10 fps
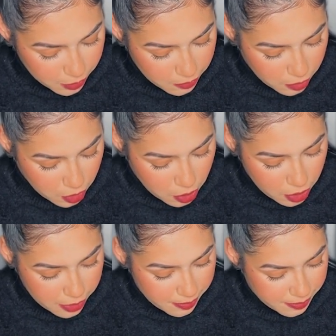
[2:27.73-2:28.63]
We've
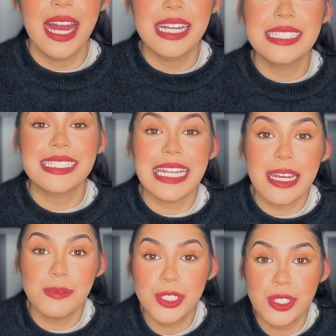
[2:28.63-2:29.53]
got
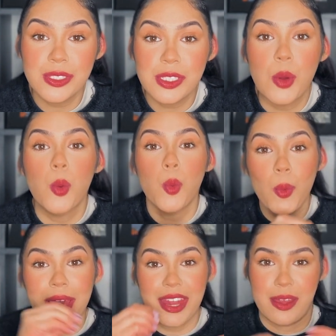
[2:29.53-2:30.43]
sleep suits
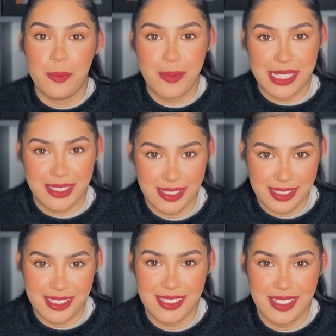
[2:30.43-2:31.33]
with
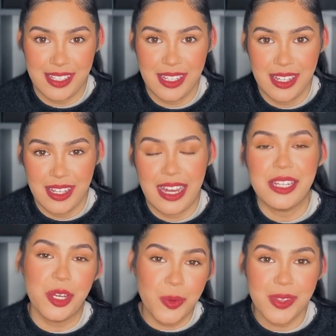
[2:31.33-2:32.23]
mittens. I
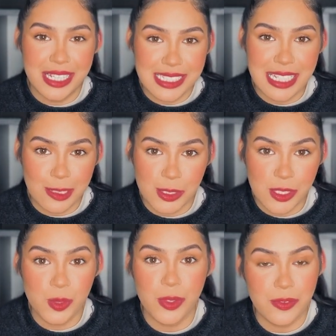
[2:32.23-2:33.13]
know there's sleep
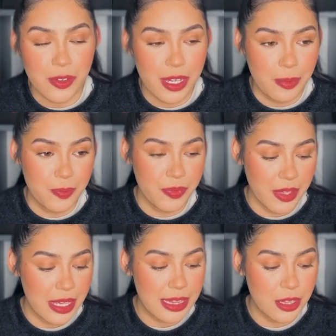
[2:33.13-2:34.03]
suits with
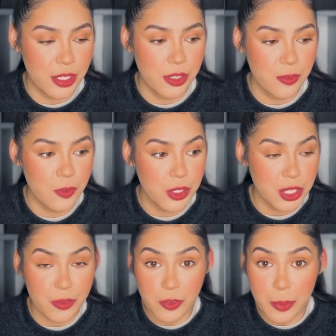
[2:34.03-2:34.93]
the
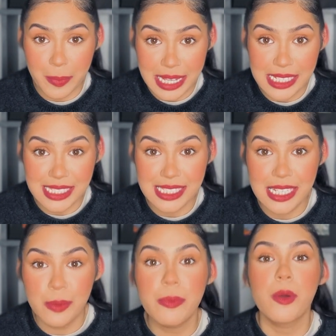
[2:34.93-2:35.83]
foot bits,
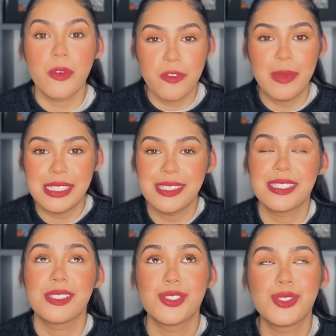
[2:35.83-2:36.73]
but with mittens
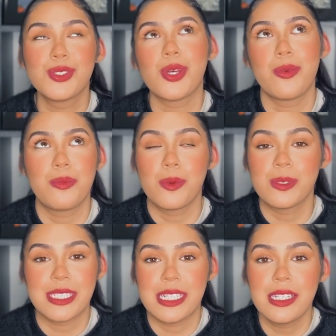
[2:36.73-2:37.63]
is so
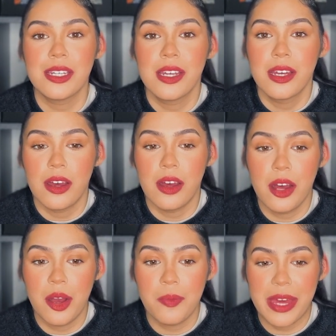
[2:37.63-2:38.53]
important.
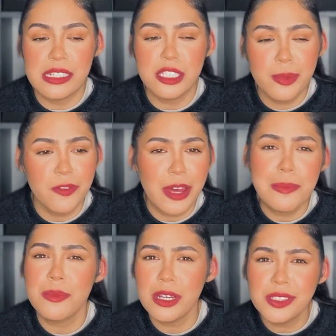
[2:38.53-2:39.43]
And to be fair,
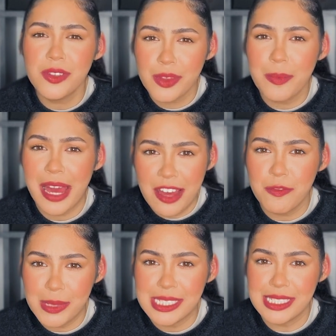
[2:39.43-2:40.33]
most of them have
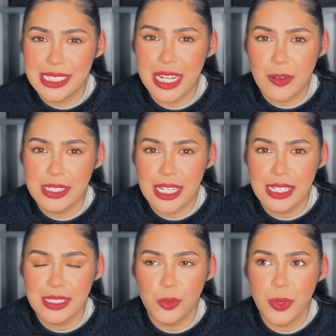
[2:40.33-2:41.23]
mittens
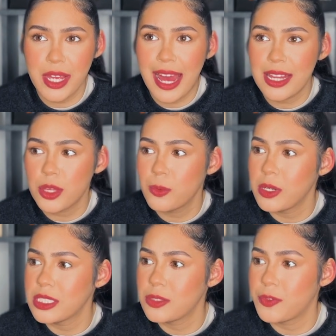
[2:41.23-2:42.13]
nowadays. We had the
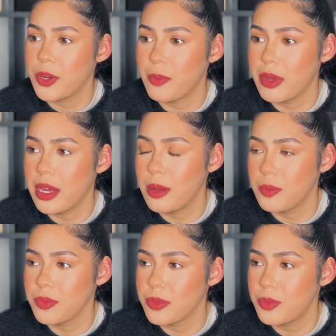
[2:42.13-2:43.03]
ones from
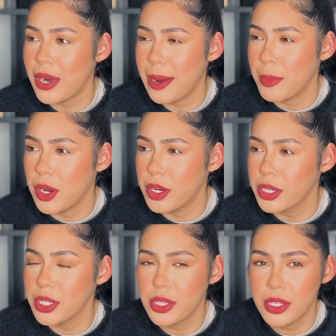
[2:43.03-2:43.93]

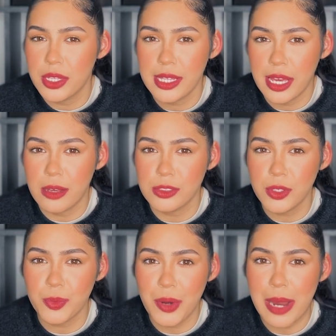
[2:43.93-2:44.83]
Primark. Yeah, it was all
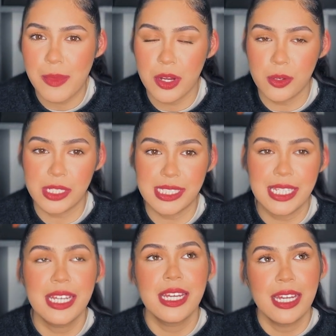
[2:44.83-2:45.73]
the Primark ones.
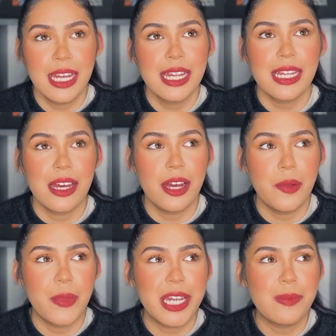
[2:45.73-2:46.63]

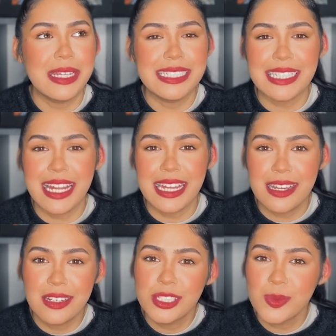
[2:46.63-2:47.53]
And it means that
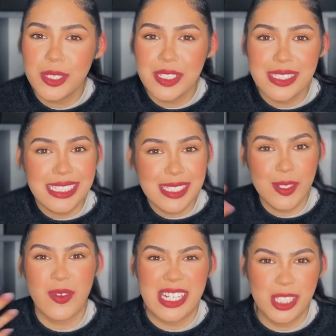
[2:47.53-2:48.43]
Nicholas wouldn't
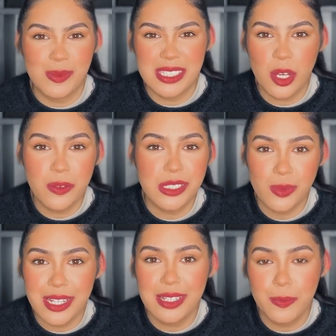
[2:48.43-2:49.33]
scratch himself, because
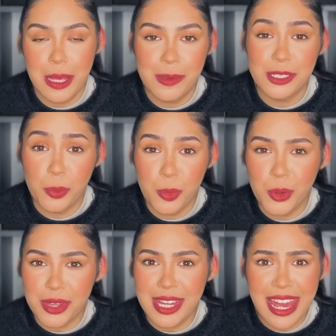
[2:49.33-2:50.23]
when babies are
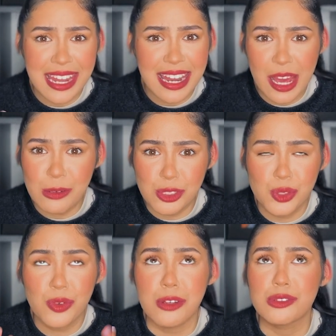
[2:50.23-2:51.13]
born, their nails
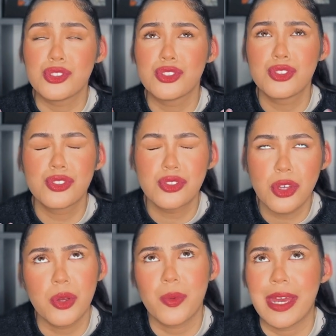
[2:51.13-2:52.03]
grow
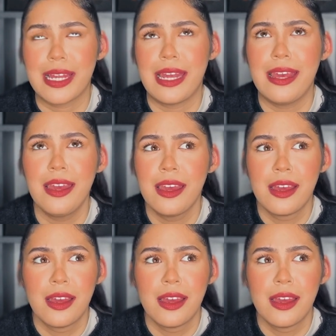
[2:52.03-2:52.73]
so quickly.